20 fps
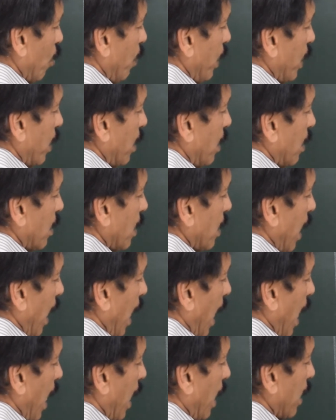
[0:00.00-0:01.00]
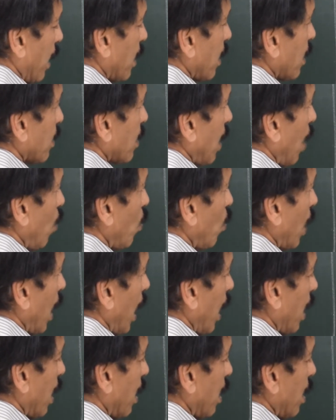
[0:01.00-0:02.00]
meters and the sound
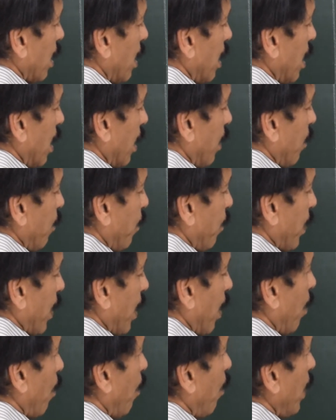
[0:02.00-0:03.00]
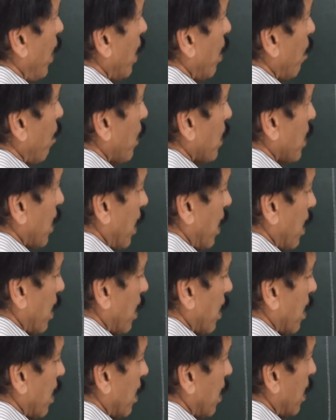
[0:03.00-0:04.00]
line may represent
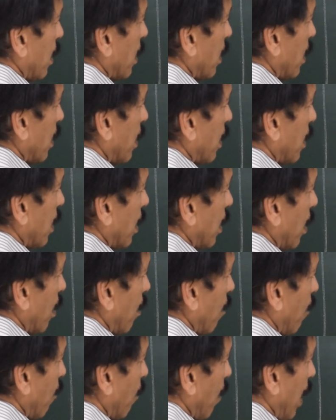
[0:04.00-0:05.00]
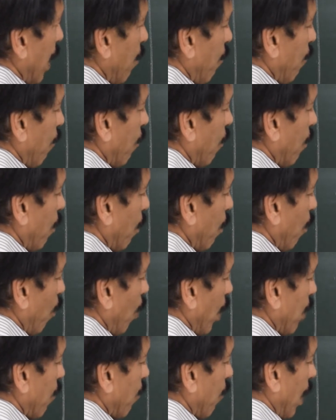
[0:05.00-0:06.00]

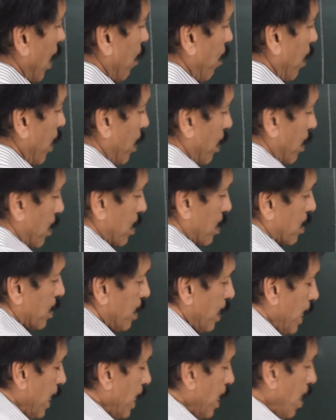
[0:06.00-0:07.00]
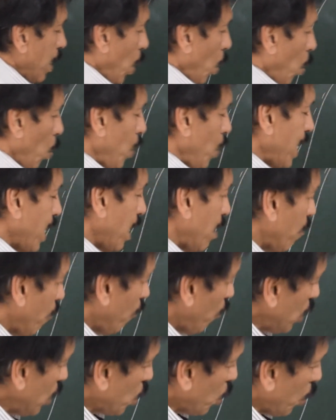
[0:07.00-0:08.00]
5.5 meters. We can
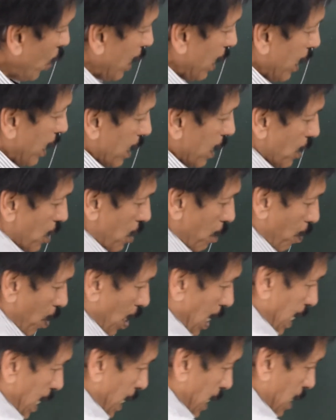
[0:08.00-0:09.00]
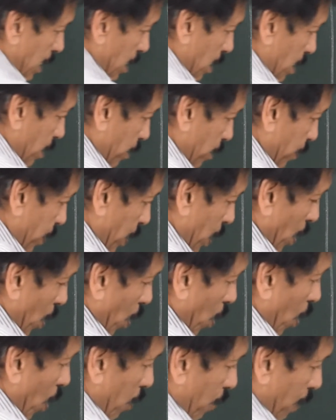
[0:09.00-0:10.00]
visually interpolate
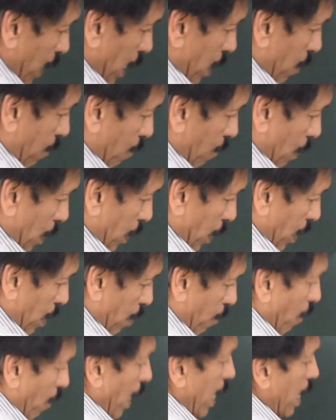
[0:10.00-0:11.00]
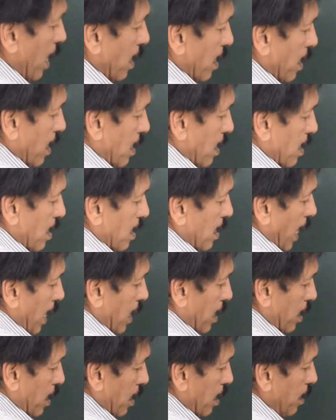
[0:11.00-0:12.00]
or we can divide this
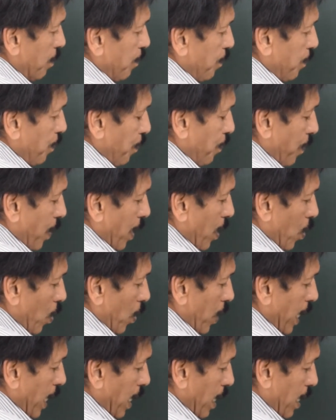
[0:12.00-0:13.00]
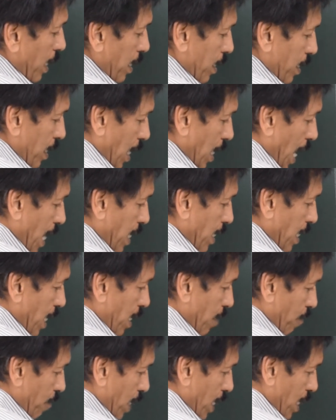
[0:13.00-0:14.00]
sector, okay? The line
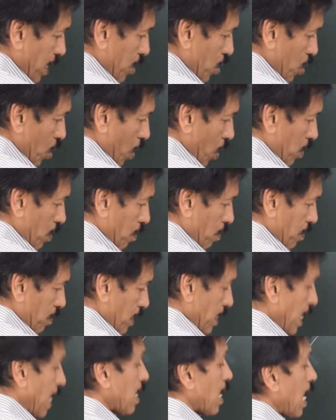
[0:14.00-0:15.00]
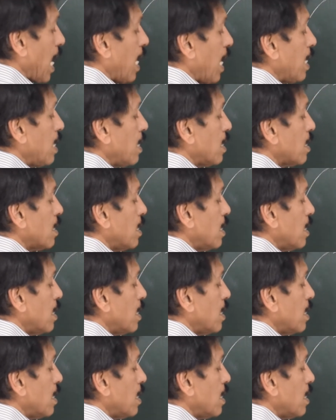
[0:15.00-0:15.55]
that we had drawn, that line